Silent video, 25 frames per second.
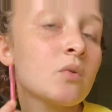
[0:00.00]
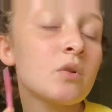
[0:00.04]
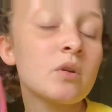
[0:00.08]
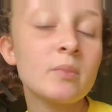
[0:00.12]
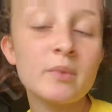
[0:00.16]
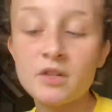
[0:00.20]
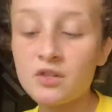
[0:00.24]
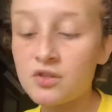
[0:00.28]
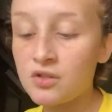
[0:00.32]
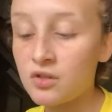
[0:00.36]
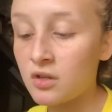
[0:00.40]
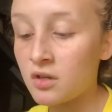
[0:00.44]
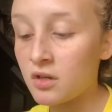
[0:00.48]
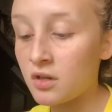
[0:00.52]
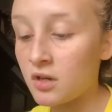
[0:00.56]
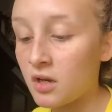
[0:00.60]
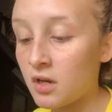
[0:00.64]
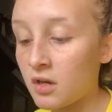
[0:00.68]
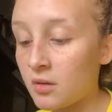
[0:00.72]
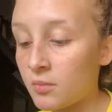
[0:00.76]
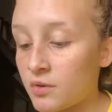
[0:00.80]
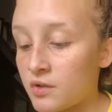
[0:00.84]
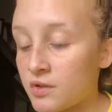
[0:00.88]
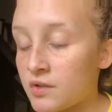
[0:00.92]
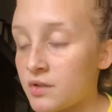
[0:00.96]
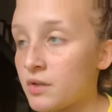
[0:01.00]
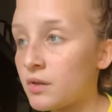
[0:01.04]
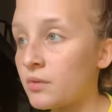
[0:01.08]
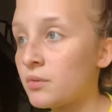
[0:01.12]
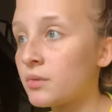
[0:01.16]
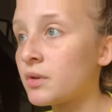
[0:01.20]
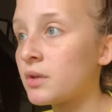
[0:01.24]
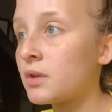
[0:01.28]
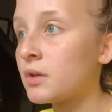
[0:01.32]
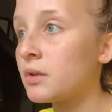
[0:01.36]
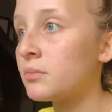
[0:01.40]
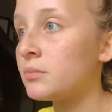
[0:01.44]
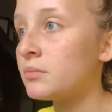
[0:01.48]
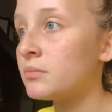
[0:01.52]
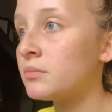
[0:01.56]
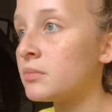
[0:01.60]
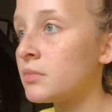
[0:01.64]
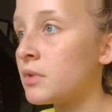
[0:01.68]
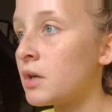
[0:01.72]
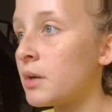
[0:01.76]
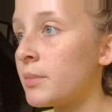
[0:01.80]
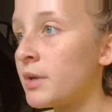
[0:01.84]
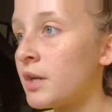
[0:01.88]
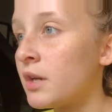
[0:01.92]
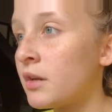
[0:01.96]
want to make sure the neighbors don't come.
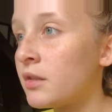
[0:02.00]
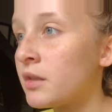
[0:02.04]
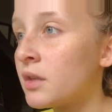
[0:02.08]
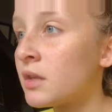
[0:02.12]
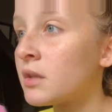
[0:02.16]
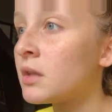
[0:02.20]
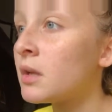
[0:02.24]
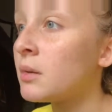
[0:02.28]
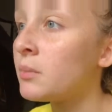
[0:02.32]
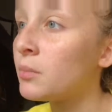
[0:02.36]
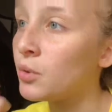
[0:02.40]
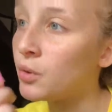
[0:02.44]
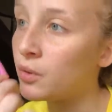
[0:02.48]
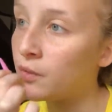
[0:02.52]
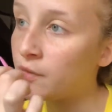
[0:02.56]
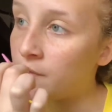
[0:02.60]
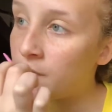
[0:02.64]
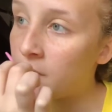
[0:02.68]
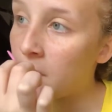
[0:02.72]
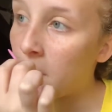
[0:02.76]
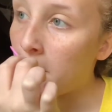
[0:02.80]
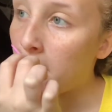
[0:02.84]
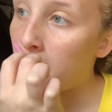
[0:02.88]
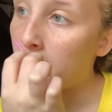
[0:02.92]
I mean, I think they moved,